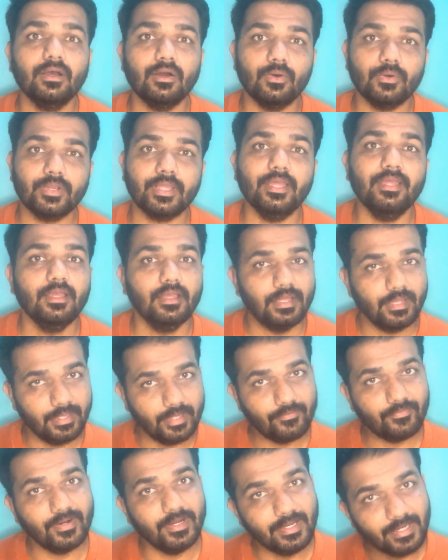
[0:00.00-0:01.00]
okay,
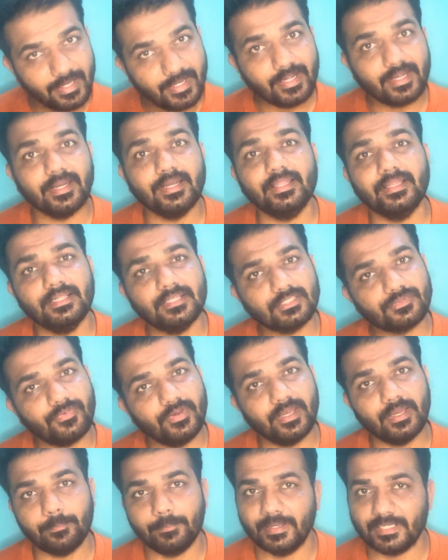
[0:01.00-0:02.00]
even LinkedIn is
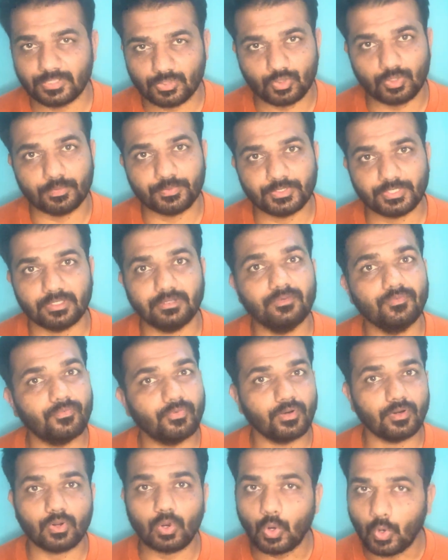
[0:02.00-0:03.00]
very best option
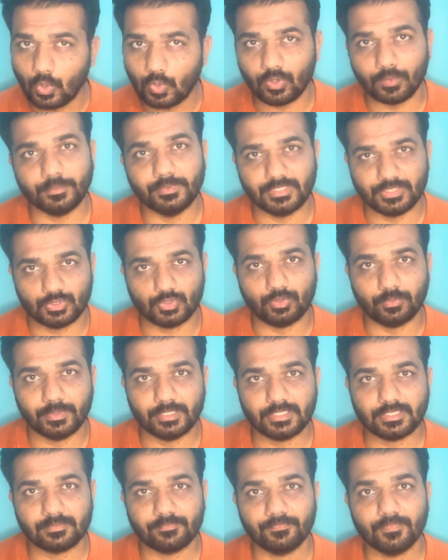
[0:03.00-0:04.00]
for all of these
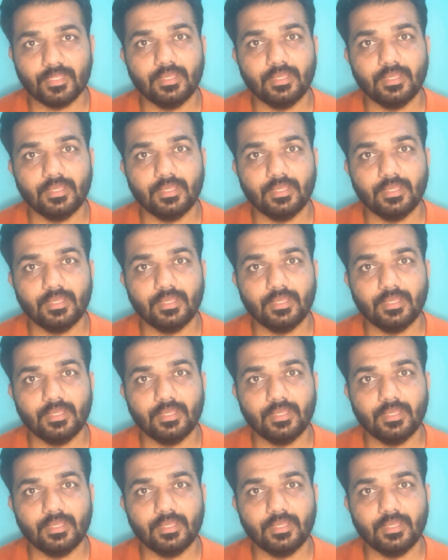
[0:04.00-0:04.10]
domains.